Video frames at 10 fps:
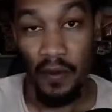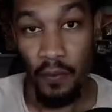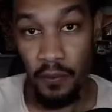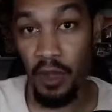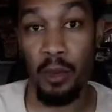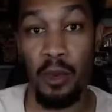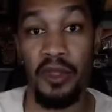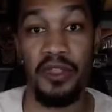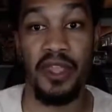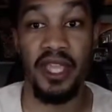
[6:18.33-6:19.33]
The number one
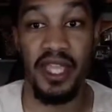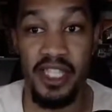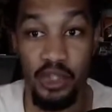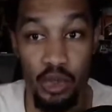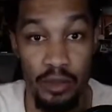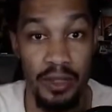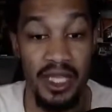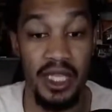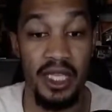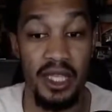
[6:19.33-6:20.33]
thing is going to
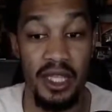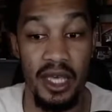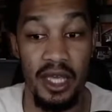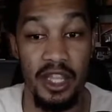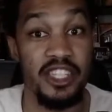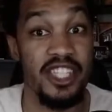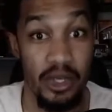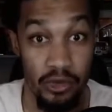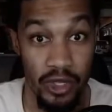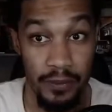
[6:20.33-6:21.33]
be the
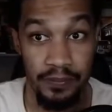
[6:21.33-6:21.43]
centering.